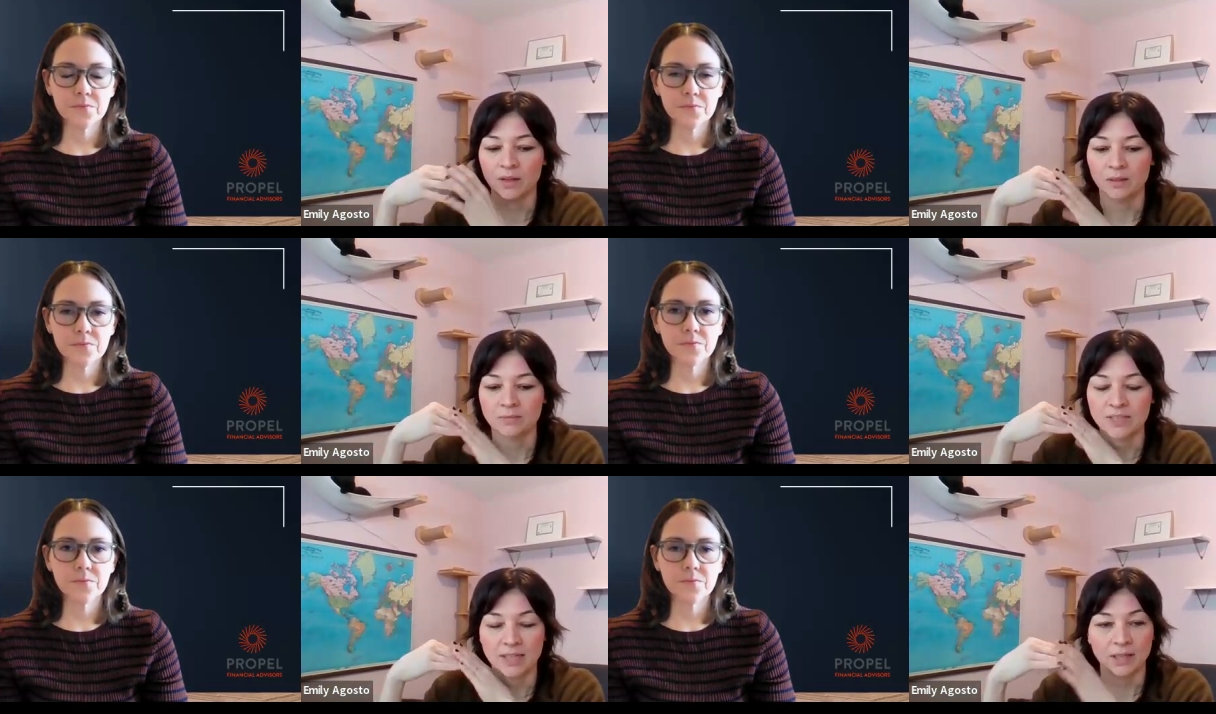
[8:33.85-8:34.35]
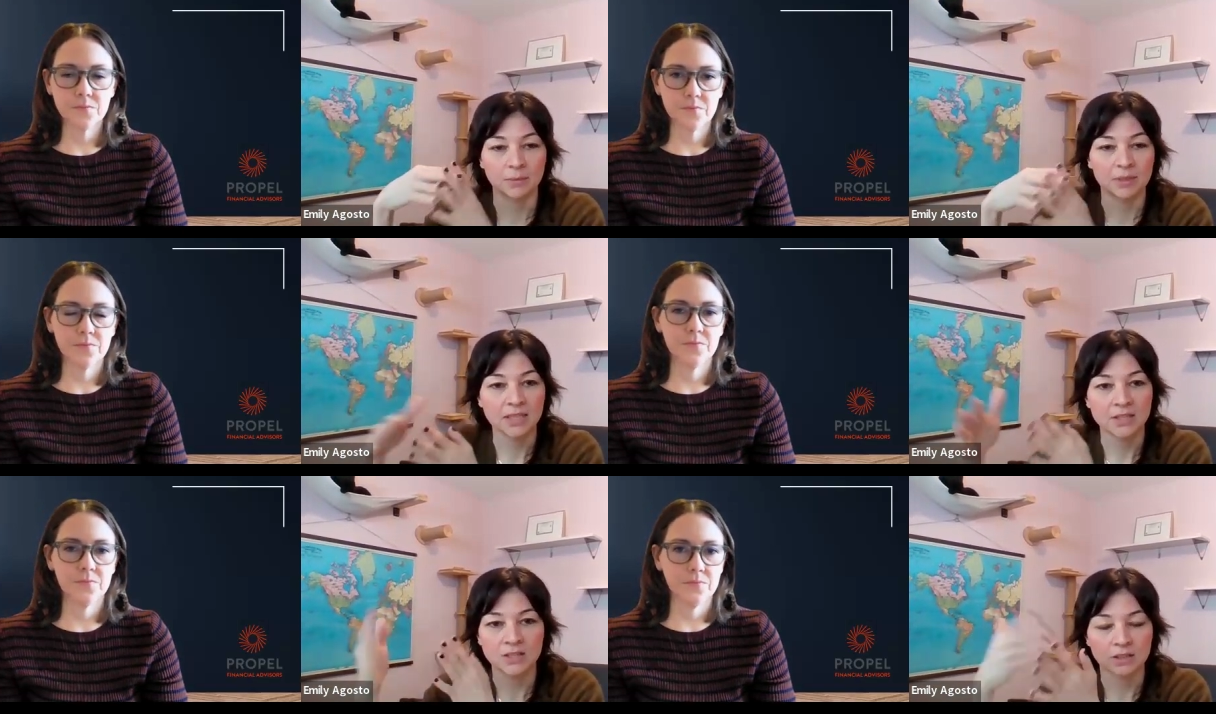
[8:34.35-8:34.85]
Speaker 1: um,
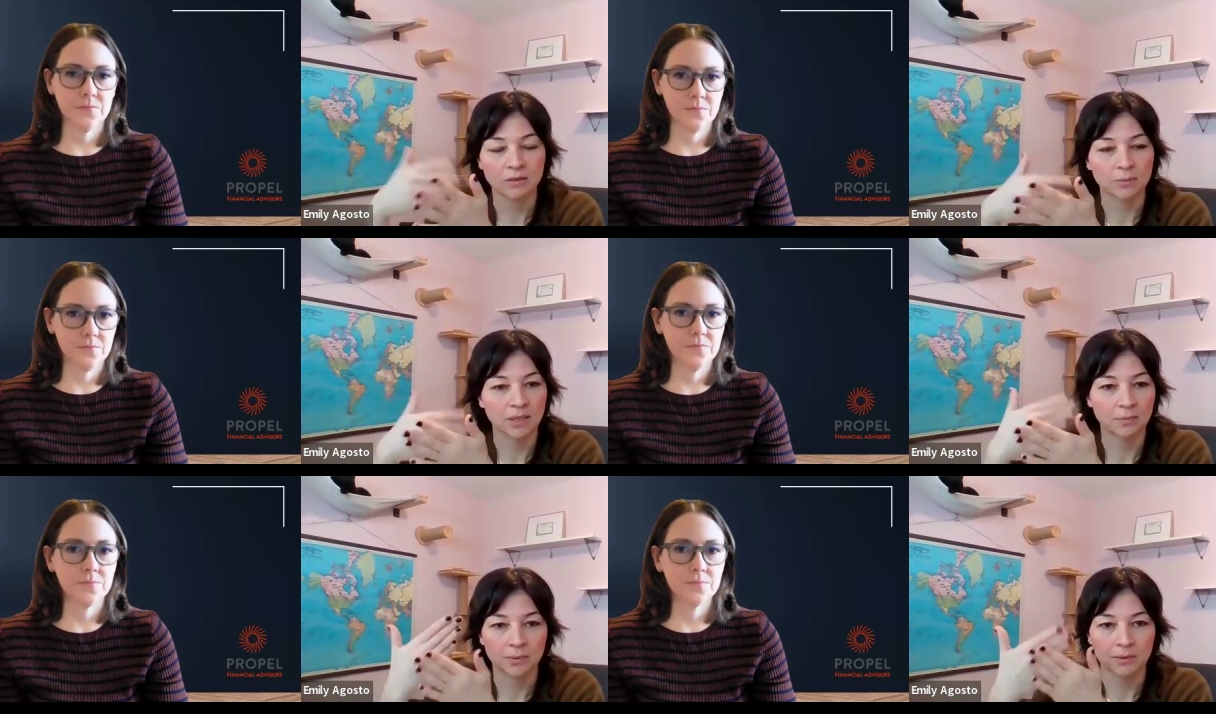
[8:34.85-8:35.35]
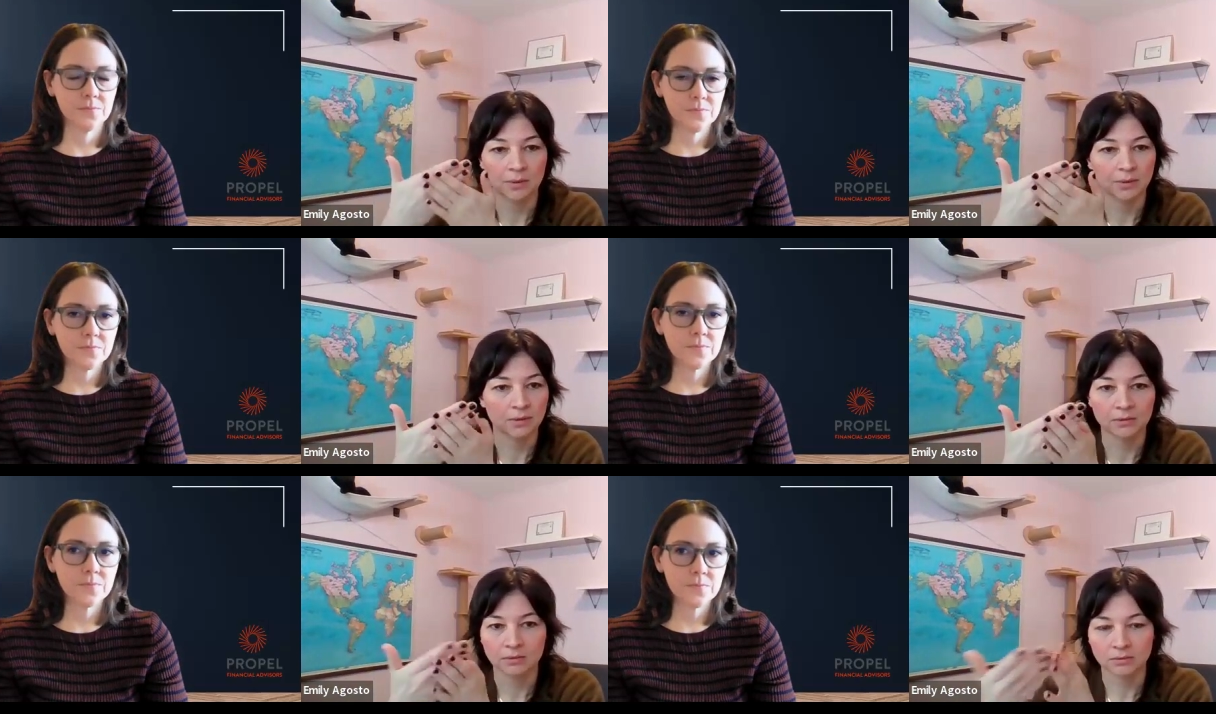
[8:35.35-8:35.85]
documentation, the
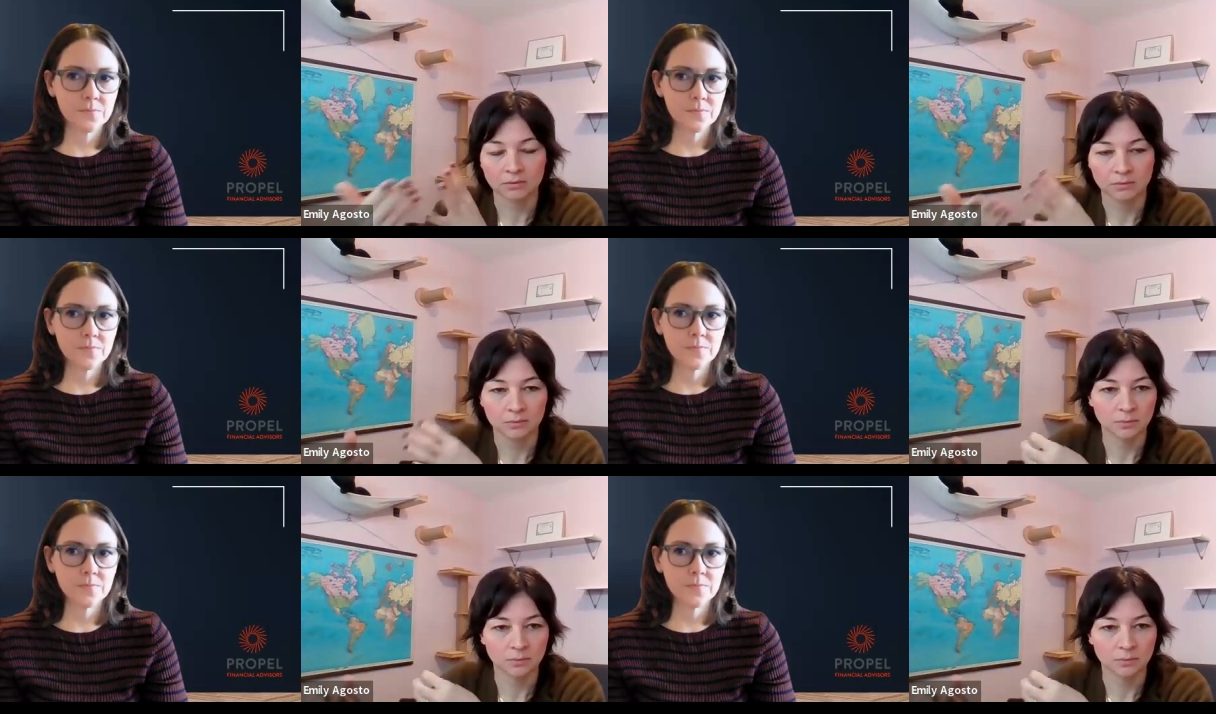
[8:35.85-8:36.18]
proper